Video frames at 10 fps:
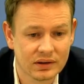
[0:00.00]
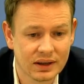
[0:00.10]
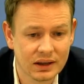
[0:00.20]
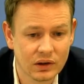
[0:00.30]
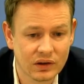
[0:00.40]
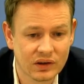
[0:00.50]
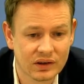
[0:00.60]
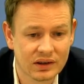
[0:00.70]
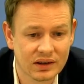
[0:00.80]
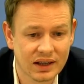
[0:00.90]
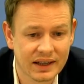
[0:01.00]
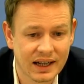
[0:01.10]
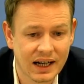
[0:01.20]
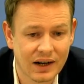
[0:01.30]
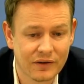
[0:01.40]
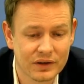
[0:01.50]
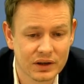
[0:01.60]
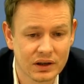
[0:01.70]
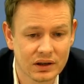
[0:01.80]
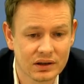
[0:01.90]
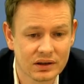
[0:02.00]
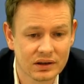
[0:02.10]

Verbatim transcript: It looks like after